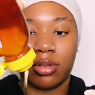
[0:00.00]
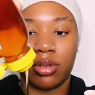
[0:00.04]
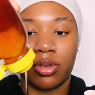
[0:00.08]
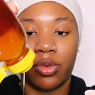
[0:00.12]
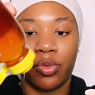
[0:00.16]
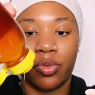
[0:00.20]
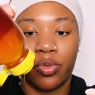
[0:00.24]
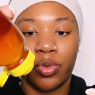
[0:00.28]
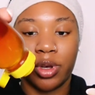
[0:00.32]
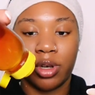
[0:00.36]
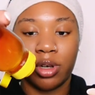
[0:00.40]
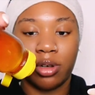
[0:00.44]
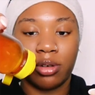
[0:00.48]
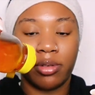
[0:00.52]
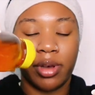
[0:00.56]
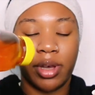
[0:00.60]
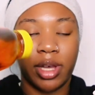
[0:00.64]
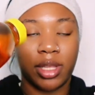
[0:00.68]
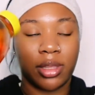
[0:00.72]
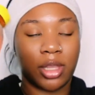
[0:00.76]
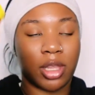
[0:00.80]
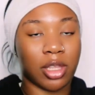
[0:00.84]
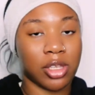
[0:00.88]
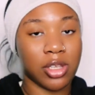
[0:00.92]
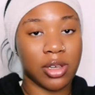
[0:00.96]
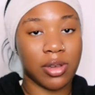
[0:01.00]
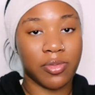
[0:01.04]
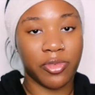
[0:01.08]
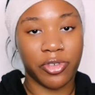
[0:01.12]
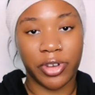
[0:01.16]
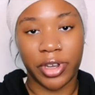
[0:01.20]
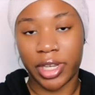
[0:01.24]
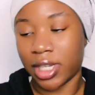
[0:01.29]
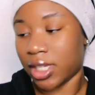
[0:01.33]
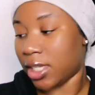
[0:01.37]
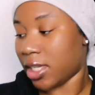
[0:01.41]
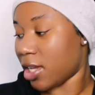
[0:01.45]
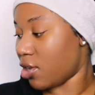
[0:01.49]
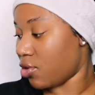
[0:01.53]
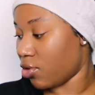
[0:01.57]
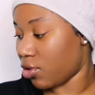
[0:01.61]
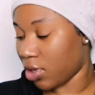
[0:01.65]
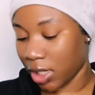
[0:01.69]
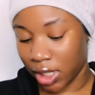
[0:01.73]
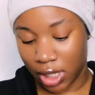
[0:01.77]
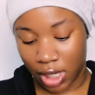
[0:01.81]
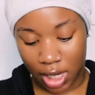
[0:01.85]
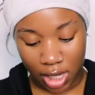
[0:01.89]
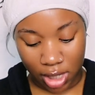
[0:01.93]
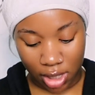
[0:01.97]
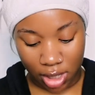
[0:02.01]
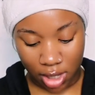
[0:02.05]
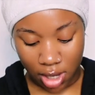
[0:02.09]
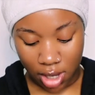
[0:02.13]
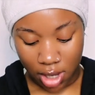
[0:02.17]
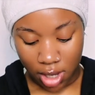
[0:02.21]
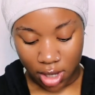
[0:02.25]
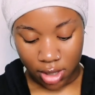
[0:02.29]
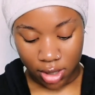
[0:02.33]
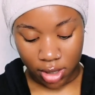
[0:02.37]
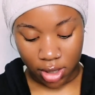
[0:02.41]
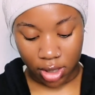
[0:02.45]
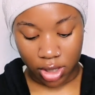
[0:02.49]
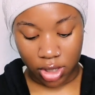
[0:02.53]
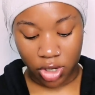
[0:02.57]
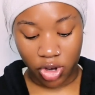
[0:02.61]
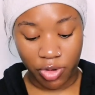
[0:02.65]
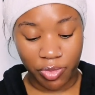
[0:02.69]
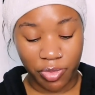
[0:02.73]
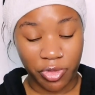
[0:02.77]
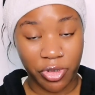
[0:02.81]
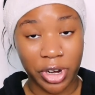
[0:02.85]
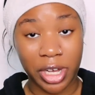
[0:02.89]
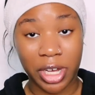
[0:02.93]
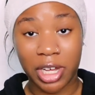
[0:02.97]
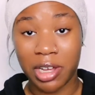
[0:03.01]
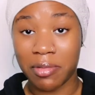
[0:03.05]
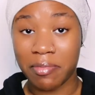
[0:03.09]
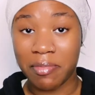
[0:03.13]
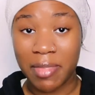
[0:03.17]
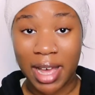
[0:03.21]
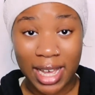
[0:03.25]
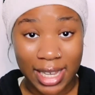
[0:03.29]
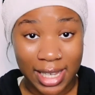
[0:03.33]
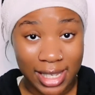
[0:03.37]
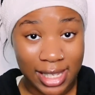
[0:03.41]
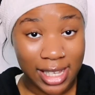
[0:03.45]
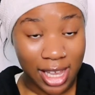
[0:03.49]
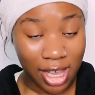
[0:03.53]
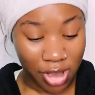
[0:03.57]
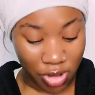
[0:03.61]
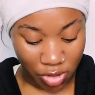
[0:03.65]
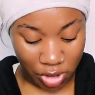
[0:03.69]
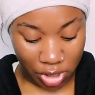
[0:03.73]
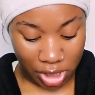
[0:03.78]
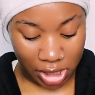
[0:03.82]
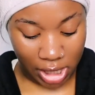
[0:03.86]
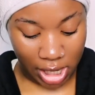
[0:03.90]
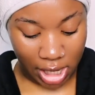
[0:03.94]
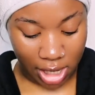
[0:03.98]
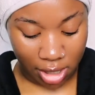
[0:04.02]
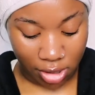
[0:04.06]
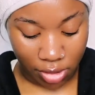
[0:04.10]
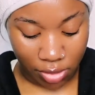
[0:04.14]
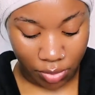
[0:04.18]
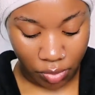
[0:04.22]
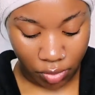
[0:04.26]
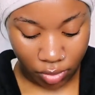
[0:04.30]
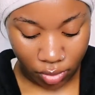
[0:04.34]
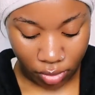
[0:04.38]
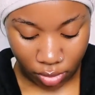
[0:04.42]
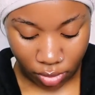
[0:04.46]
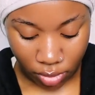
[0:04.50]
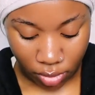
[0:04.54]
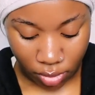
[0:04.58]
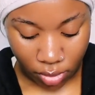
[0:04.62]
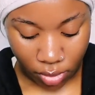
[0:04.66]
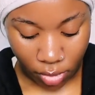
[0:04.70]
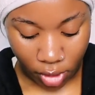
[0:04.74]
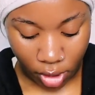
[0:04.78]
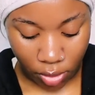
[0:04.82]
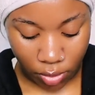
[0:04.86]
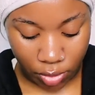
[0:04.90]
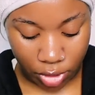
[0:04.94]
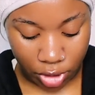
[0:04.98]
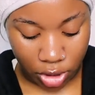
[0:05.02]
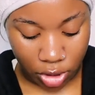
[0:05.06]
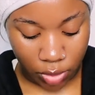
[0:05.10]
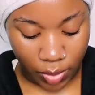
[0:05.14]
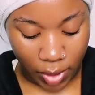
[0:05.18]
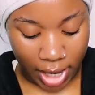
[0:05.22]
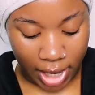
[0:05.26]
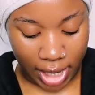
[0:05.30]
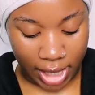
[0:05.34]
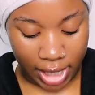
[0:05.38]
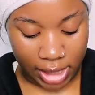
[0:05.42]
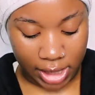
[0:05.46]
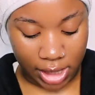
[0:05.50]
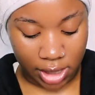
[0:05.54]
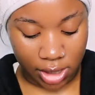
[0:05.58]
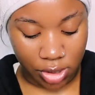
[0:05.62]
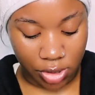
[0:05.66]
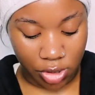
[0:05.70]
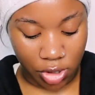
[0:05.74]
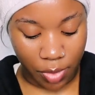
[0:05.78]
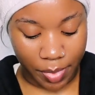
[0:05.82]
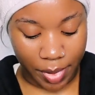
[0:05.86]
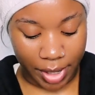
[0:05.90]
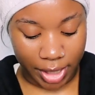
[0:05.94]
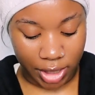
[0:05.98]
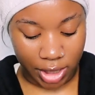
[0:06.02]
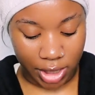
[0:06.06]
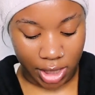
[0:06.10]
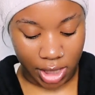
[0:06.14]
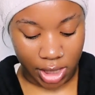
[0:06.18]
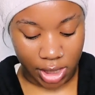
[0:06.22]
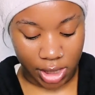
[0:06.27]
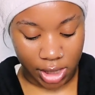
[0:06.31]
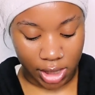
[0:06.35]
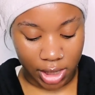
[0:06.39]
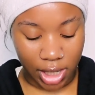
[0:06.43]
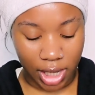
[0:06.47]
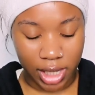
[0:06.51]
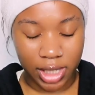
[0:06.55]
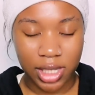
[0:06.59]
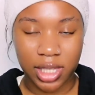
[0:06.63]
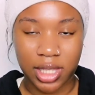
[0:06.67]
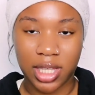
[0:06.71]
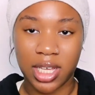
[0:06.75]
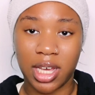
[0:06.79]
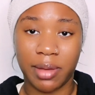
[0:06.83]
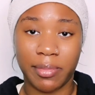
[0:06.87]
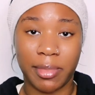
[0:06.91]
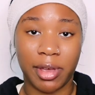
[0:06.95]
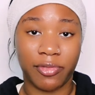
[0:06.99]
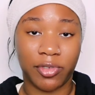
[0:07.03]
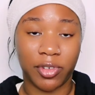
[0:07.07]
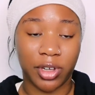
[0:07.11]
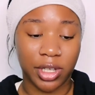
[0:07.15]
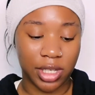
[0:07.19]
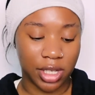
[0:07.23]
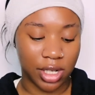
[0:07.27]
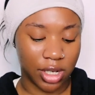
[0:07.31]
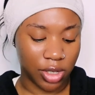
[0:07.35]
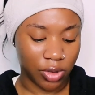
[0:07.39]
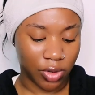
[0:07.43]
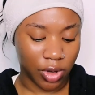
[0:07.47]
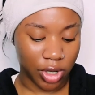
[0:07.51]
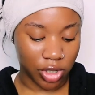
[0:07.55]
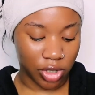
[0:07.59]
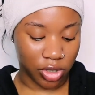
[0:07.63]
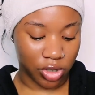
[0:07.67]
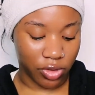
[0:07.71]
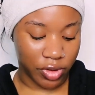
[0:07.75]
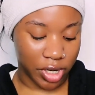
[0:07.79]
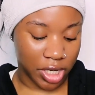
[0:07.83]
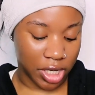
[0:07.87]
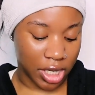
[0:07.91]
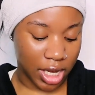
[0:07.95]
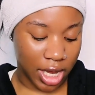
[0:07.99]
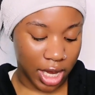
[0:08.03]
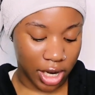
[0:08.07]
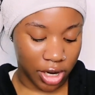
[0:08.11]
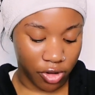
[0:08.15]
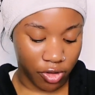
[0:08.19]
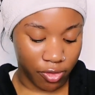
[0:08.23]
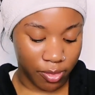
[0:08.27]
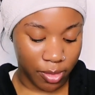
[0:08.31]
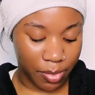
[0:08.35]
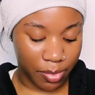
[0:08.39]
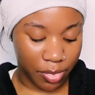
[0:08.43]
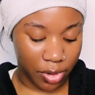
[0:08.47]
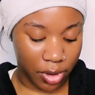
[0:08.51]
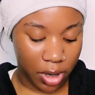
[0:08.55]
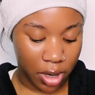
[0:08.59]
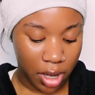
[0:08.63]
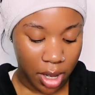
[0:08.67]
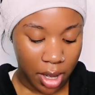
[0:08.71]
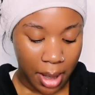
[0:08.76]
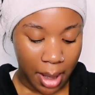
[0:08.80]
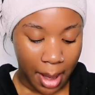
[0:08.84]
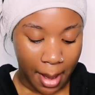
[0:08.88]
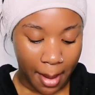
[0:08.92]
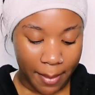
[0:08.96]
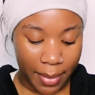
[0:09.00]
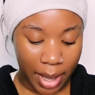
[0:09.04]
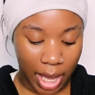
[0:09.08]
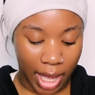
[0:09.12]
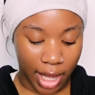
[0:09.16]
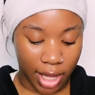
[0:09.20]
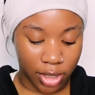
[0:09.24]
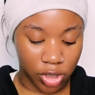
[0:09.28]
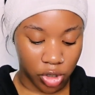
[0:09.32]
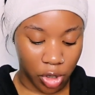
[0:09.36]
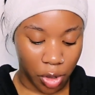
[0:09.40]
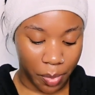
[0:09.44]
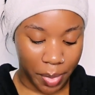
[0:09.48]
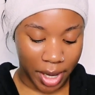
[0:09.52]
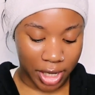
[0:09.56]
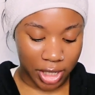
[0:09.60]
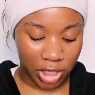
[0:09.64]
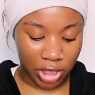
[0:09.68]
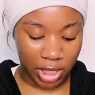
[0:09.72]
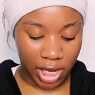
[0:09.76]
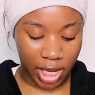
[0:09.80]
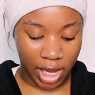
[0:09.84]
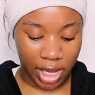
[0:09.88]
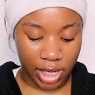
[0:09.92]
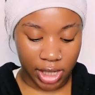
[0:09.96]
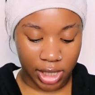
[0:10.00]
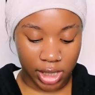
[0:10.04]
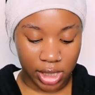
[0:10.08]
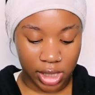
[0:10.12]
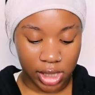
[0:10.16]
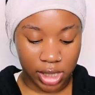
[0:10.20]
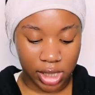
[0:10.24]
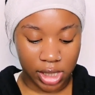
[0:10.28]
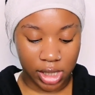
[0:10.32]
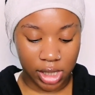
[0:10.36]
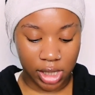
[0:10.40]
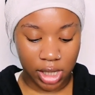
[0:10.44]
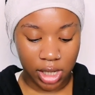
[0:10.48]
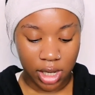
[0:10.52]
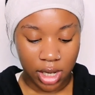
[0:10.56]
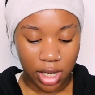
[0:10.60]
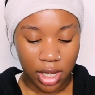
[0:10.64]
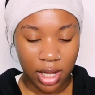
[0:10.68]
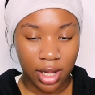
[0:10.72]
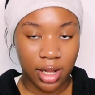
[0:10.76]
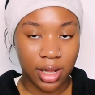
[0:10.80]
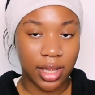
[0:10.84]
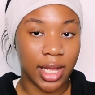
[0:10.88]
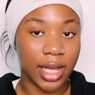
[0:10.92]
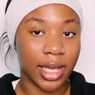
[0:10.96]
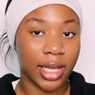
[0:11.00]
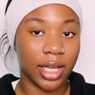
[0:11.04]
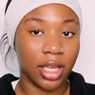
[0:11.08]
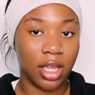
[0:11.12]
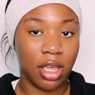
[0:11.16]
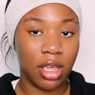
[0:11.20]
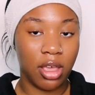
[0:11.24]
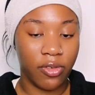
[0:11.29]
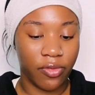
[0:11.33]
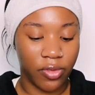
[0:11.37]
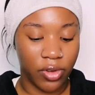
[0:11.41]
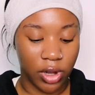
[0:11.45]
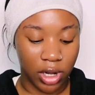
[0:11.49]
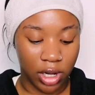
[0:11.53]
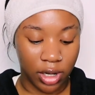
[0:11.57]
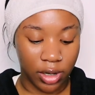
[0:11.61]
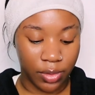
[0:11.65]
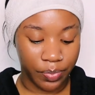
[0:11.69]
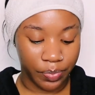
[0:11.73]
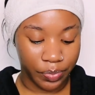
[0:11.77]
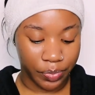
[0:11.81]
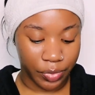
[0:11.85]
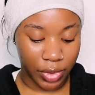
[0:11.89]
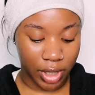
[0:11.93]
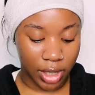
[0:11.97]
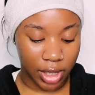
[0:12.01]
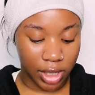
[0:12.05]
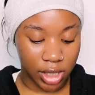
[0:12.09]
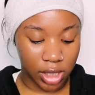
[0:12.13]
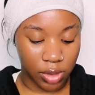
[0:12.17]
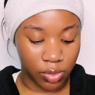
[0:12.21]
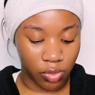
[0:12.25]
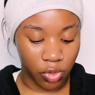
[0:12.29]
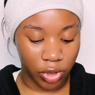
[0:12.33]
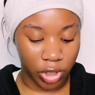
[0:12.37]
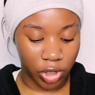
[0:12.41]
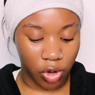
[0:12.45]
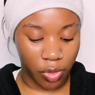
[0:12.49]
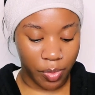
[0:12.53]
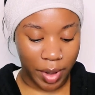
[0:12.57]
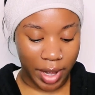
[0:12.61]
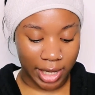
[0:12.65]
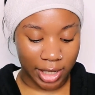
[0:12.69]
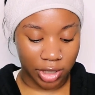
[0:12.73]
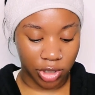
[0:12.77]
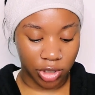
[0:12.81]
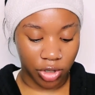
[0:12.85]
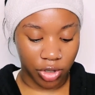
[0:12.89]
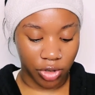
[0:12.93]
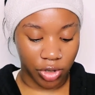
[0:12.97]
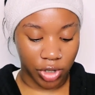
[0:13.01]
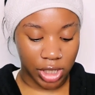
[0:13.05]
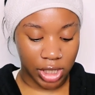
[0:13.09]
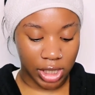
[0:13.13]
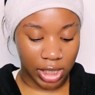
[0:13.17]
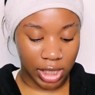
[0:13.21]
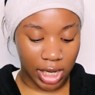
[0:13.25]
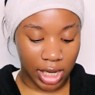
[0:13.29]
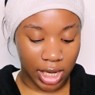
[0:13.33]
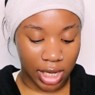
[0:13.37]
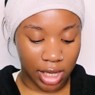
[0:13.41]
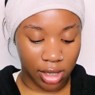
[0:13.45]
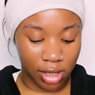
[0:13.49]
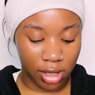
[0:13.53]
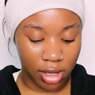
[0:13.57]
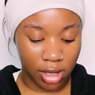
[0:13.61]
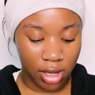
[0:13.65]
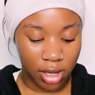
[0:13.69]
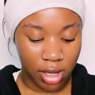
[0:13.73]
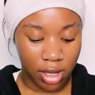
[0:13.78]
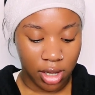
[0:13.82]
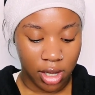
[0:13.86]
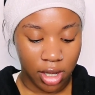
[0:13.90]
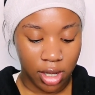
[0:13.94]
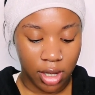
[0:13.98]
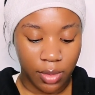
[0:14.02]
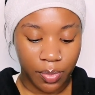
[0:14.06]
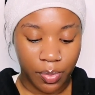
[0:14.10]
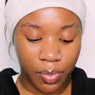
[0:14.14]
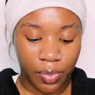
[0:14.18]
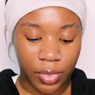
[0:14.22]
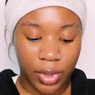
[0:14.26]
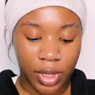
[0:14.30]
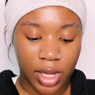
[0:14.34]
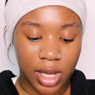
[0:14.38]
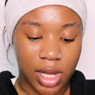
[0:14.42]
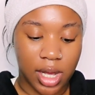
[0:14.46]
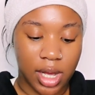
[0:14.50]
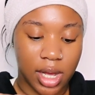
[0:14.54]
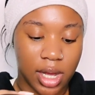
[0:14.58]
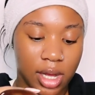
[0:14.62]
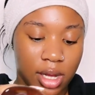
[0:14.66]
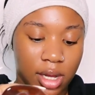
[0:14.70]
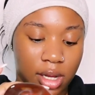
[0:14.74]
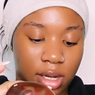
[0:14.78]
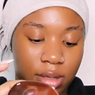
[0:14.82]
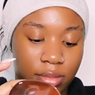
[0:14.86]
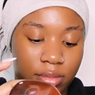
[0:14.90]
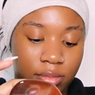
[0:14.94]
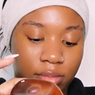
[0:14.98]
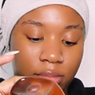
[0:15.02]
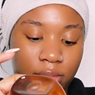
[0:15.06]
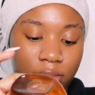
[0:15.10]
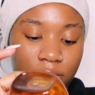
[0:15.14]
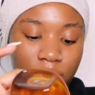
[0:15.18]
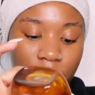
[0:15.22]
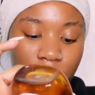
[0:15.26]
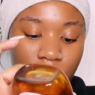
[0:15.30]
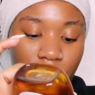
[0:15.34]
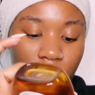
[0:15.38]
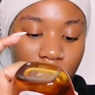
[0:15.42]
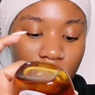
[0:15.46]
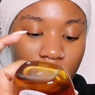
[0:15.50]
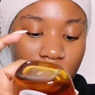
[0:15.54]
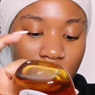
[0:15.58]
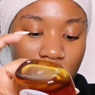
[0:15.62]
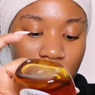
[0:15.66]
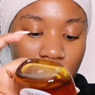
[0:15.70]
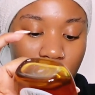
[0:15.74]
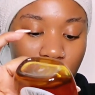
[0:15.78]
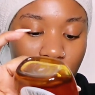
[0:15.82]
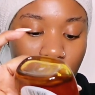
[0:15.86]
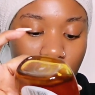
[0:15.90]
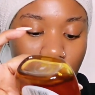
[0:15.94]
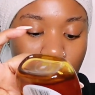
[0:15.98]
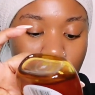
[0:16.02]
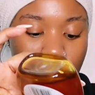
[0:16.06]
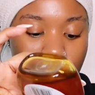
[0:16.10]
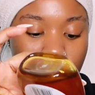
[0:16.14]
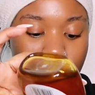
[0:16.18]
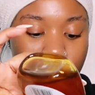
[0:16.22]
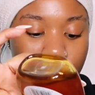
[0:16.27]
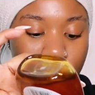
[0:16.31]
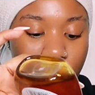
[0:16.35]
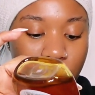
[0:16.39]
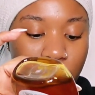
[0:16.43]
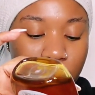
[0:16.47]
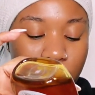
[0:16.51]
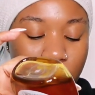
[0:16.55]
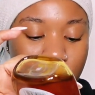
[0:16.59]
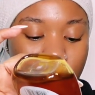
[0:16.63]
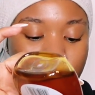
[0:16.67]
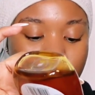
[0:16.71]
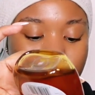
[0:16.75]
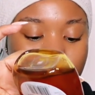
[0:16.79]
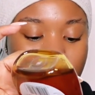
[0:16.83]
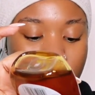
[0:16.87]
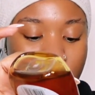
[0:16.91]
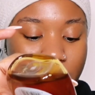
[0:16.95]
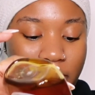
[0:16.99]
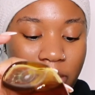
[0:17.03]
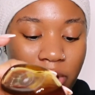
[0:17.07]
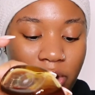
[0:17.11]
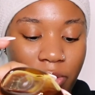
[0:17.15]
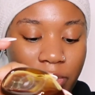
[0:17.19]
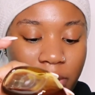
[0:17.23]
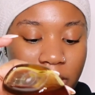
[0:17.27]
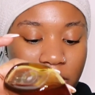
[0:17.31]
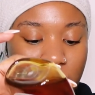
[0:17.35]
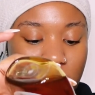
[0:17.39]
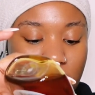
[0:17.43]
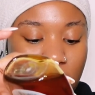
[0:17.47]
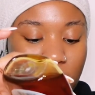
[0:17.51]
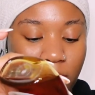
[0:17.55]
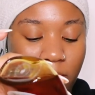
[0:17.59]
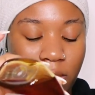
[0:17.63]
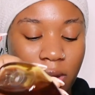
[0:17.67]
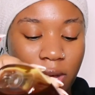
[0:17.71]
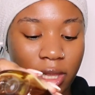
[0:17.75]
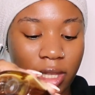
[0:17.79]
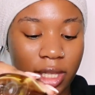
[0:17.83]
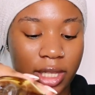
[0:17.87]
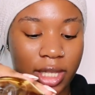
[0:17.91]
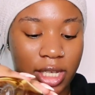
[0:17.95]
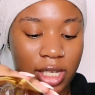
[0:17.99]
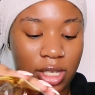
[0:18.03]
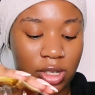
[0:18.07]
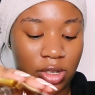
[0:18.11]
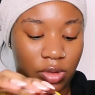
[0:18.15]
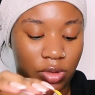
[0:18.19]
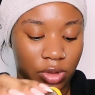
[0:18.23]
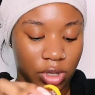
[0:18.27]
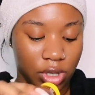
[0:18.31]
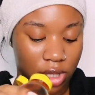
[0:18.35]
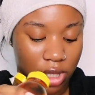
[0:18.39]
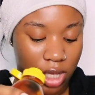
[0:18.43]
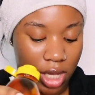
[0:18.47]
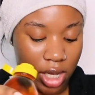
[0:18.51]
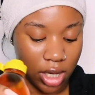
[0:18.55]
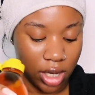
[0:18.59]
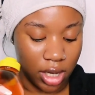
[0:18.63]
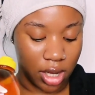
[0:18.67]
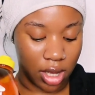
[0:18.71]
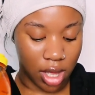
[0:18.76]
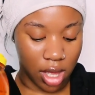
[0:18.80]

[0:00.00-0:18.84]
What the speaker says: will the turmeric stain your skin? The turmeric might stain your skin, which is why I said to do a patch test. Guys, I think I might have answered this question already. I don't remember. But yeah, do a patch test. Like either a small little patch on your skin, your neck, your arm. But it might not be the same color, that's the only thing.